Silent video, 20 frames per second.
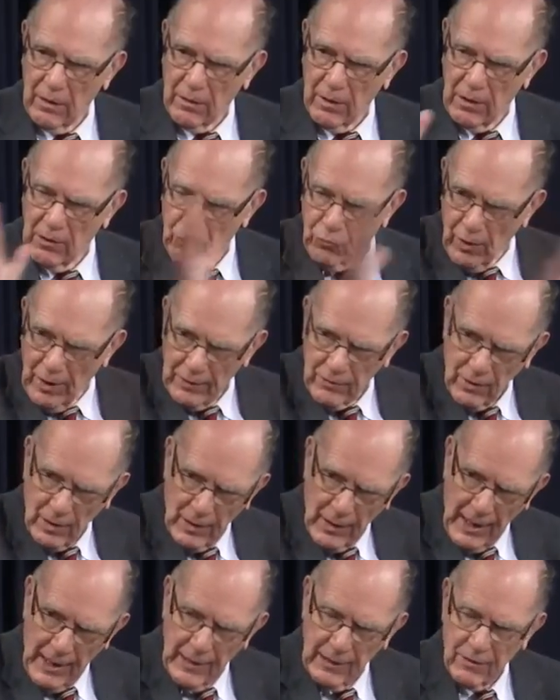the
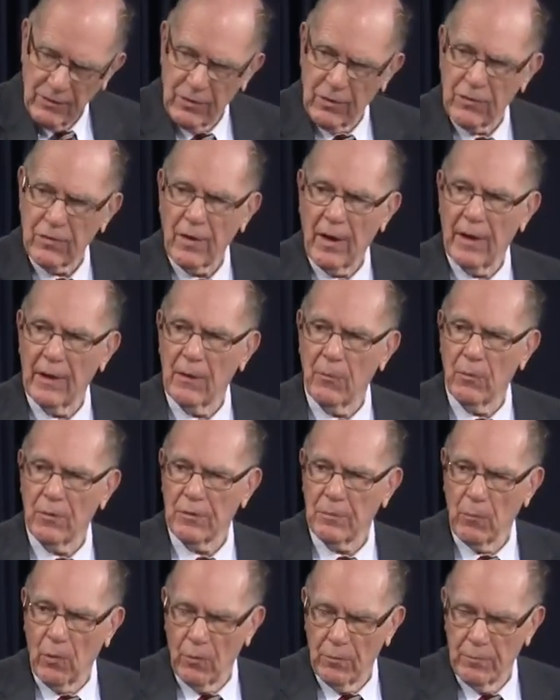transatlantic society was
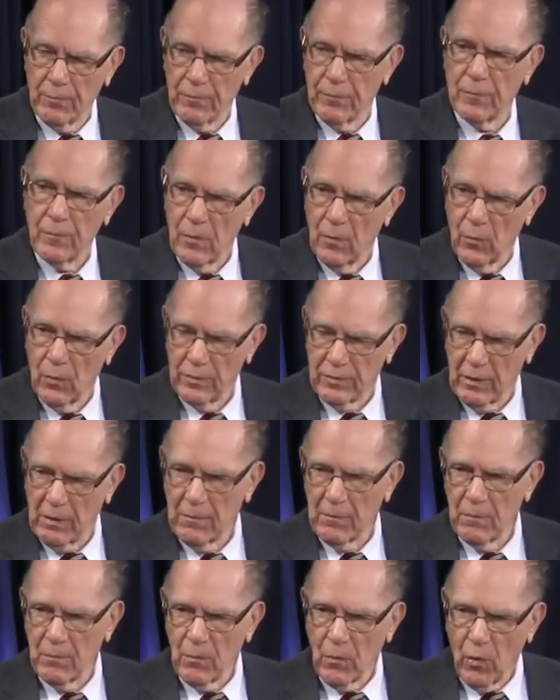a
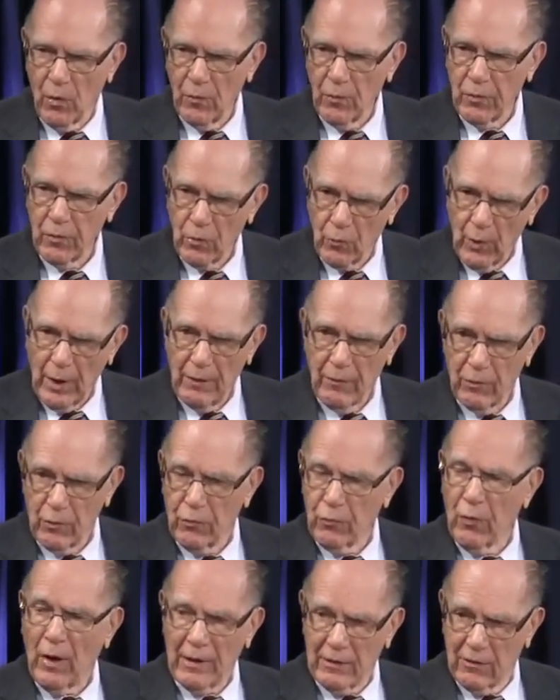more greater
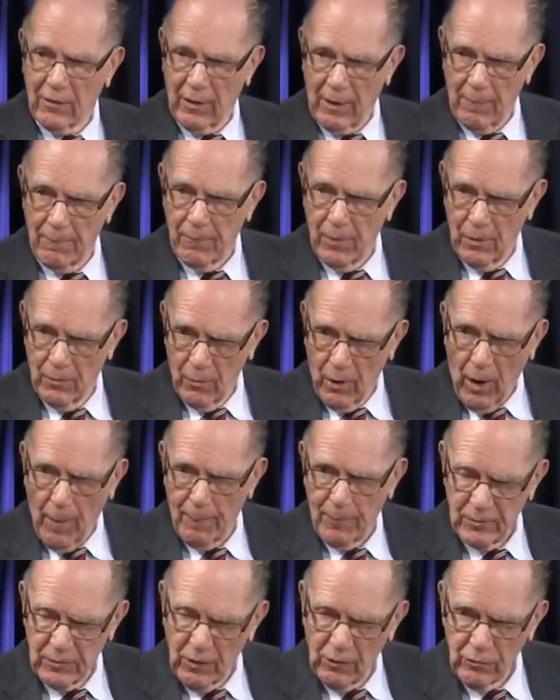threat to them,
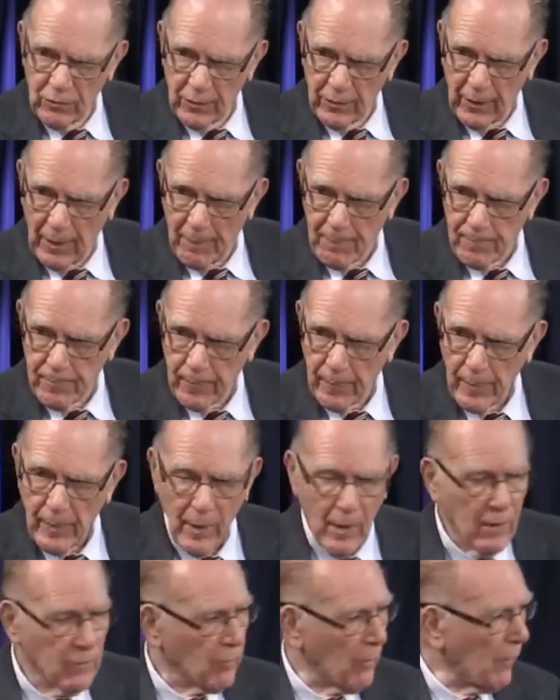opposition to them.
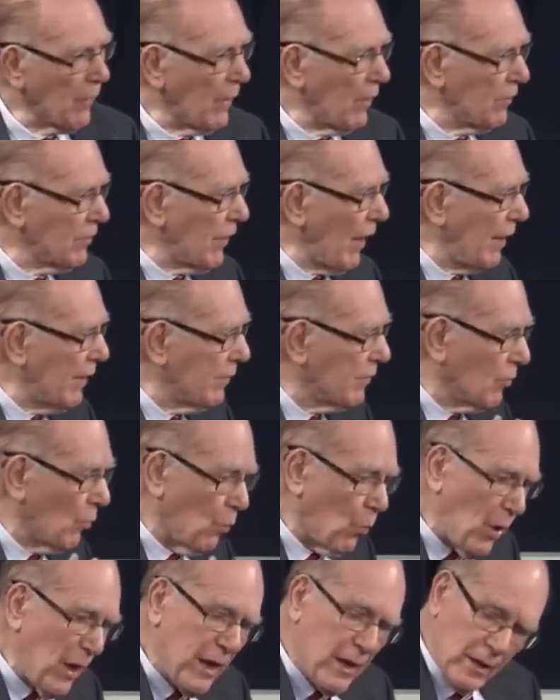So they decided to
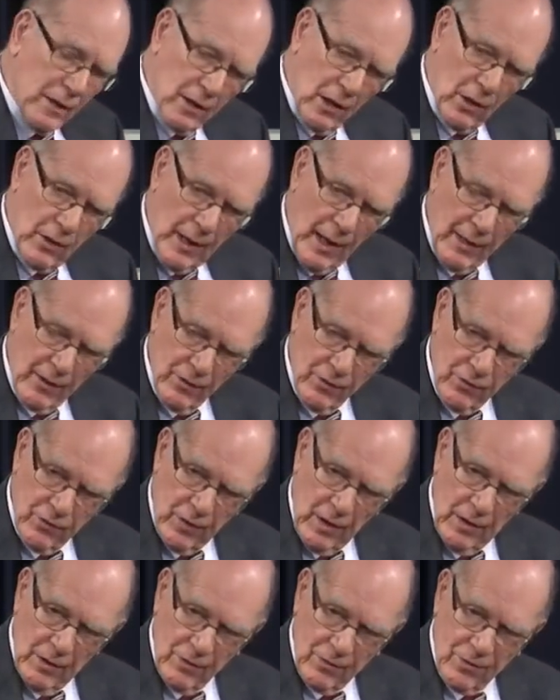weaken the United
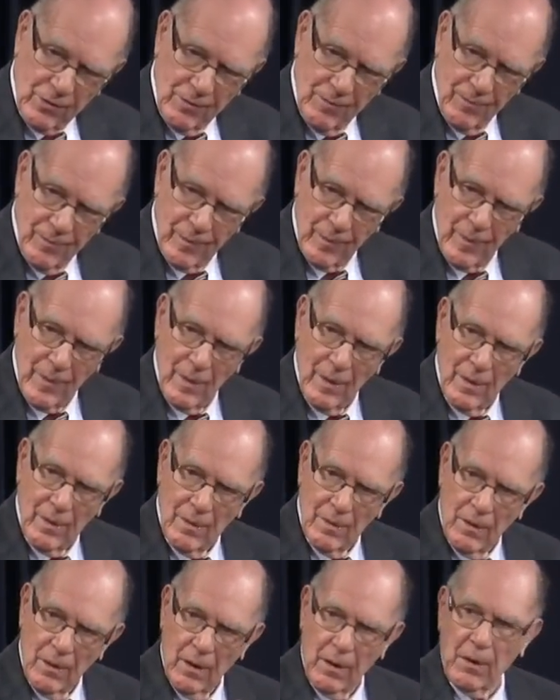States
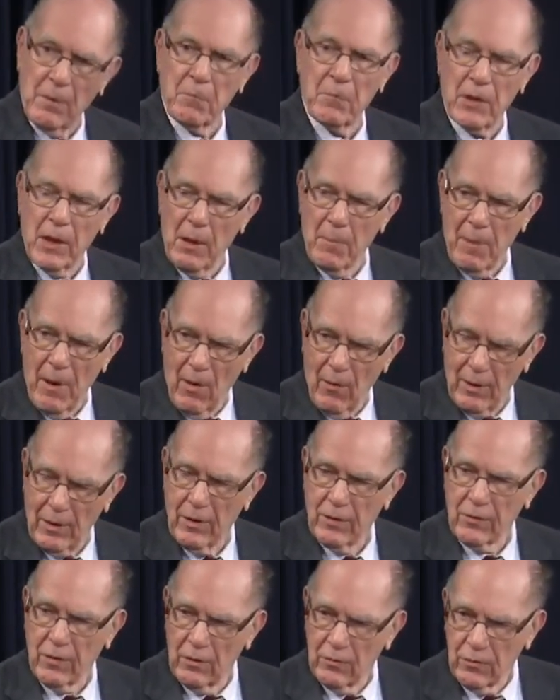and the
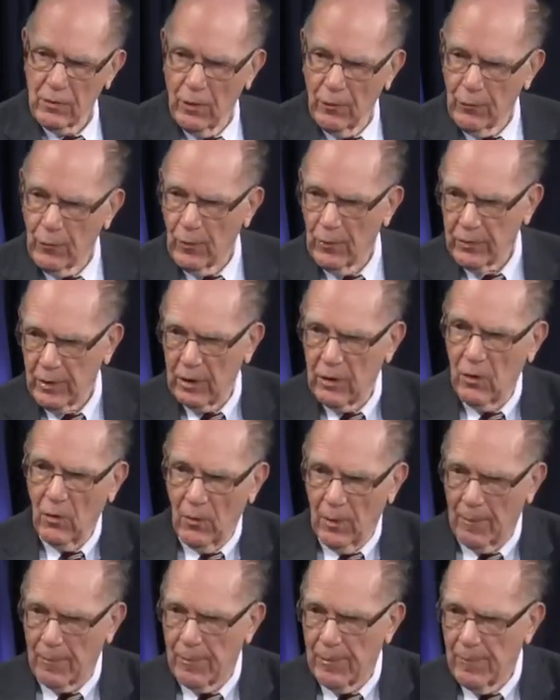Americas and so forth in
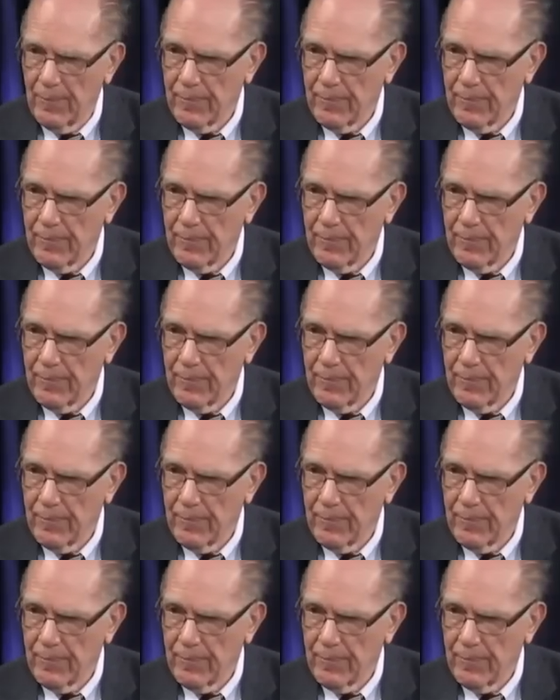Europe.